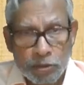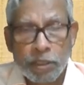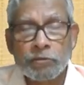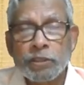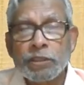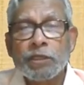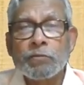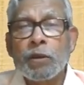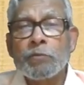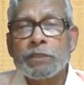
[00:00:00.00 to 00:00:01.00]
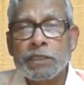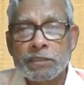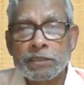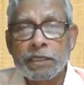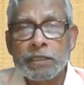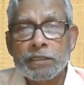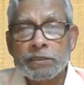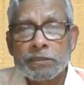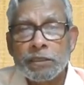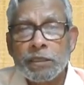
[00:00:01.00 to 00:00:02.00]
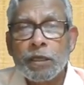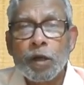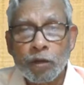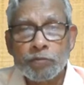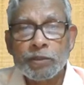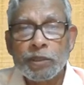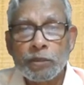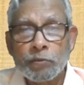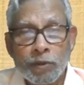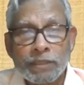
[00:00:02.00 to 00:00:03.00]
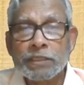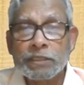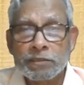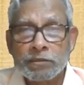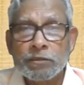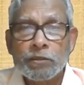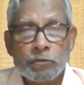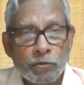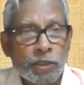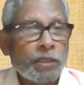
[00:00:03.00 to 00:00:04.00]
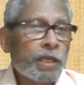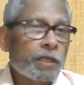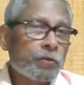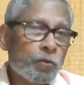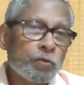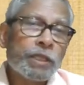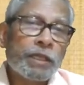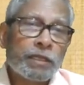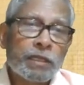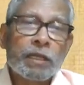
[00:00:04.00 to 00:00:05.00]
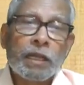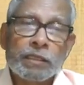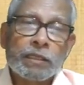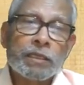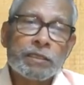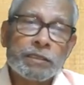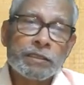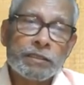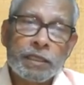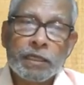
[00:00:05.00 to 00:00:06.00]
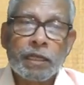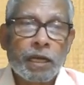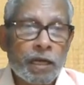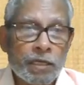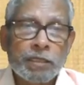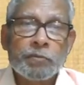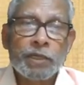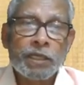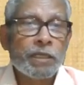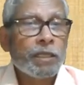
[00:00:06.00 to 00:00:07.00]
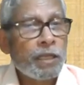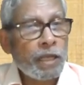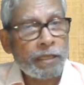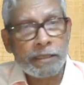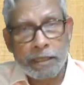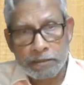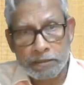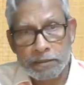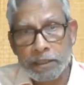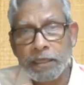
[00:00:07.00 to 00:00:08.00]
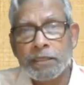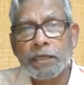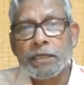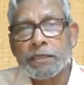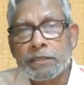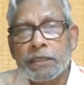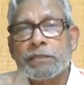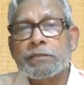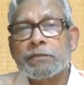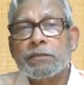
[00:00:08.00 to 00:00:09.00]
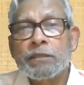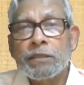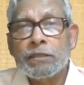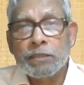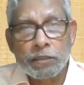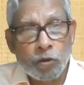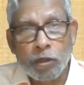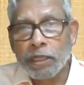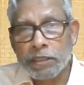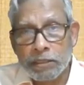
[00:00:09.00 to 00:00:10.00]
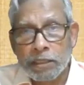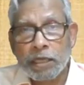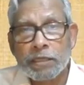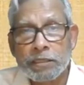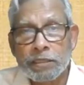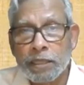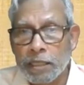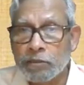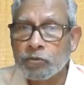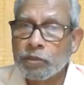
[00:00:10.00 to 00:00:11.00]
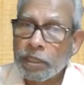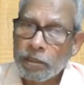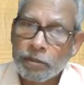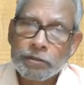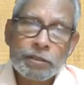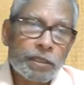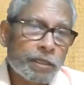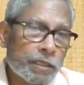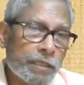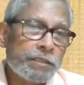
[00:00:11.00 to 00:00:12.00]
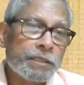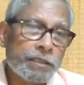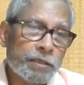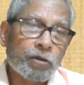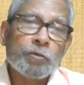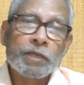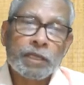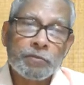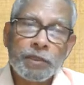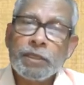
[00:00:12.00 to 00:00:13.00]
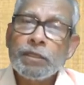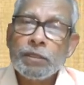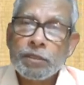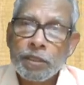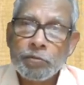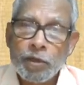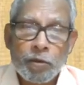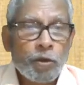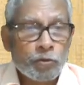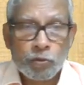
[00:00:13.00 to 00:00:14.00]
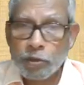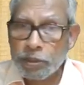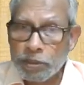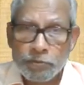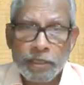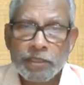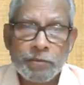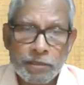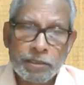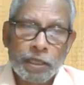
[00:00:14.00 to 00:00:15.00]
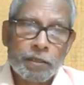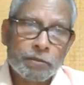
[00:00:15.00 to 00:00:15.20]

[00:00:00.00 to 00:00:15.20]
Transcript: That's why they're developing the skills of the workers so that they can go there in other country, they can earn the money, and they can save the incomes, the dollar in the country, and so that the Indian economy can be developed. So it is vice versa.